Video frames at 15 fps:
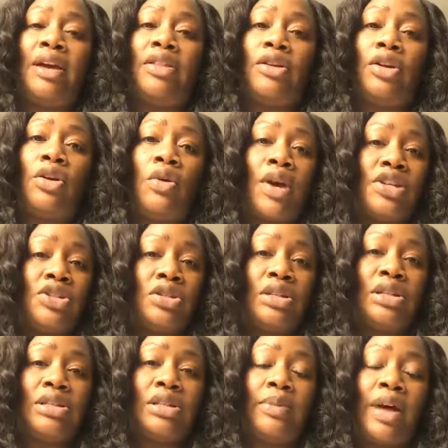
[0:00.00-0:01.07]
other
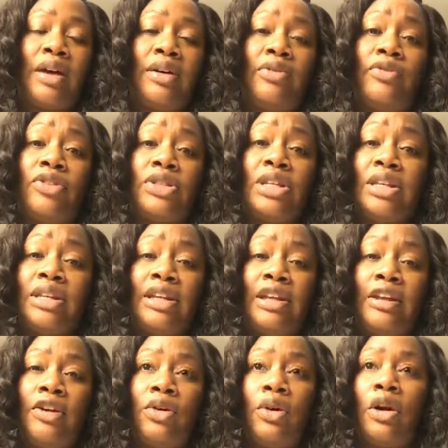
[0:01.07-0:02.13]
questions about
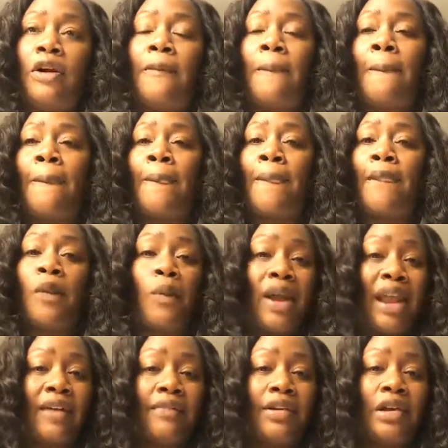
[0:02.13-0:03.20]
infertility or
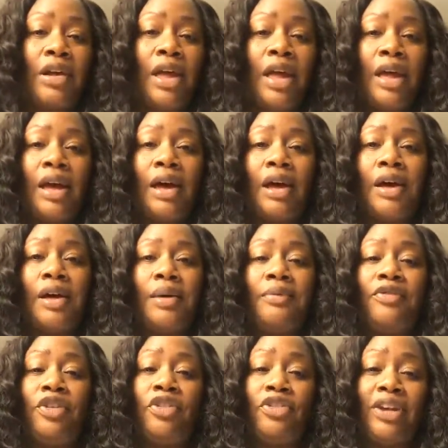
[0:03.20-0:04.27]
whatever,
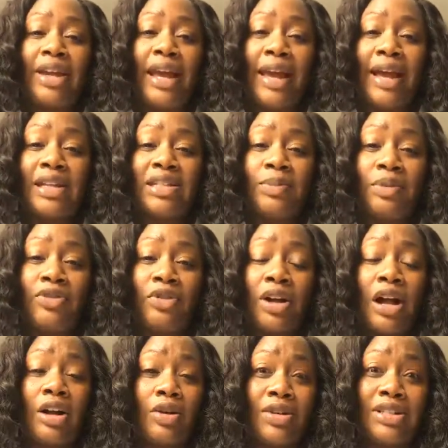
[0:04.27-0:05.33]
feel free to ask before
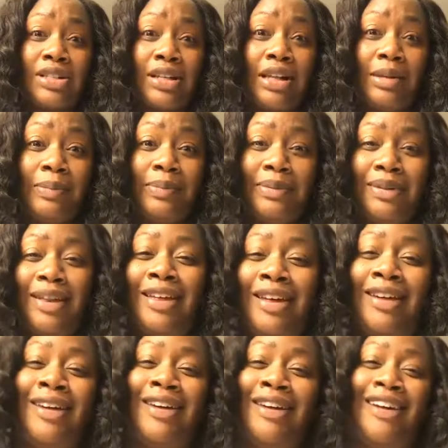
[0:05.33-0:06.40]
I go to sleep.
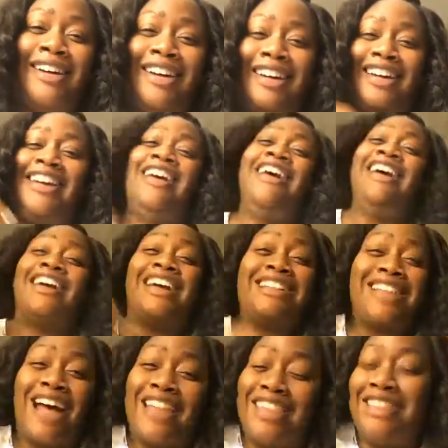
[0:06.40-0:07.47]

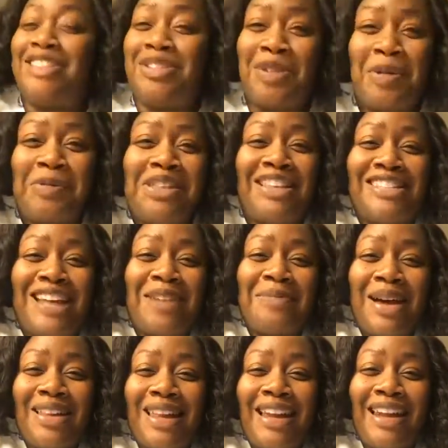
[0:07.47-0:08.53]
Because this is normally the
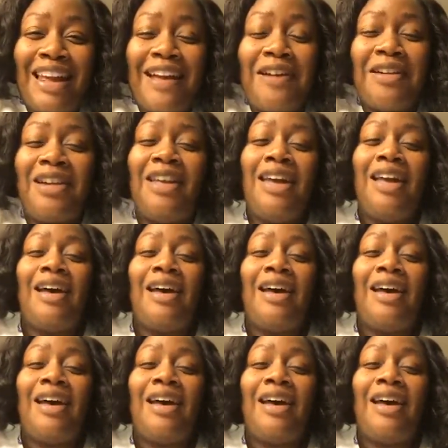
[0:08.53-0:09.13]
time I lay down.